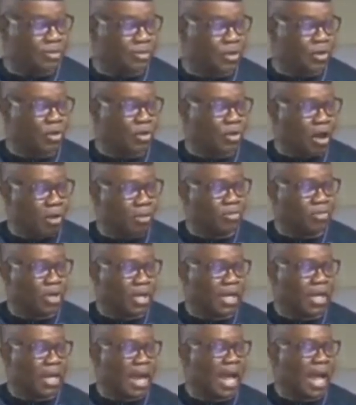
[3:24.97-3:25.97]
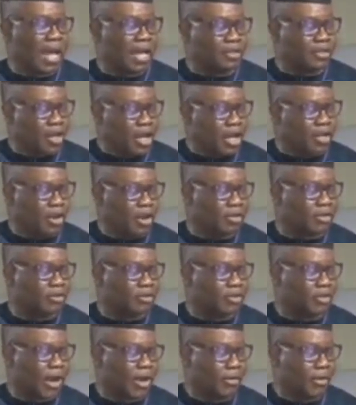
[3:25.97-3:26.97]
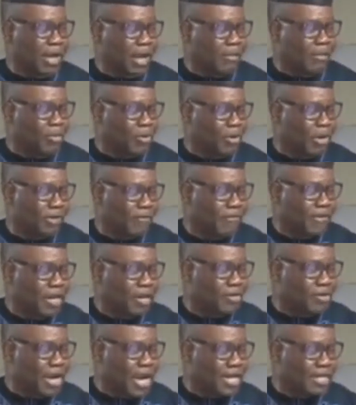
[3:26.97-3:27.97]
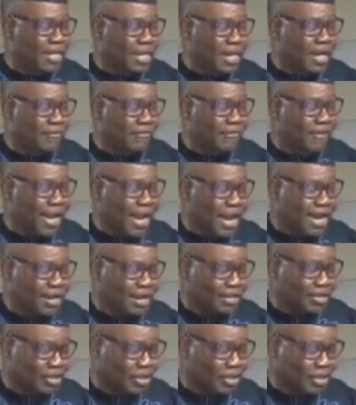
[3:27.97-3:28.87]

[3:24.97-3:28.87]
So come together and join us so that we can build a very united and vibrant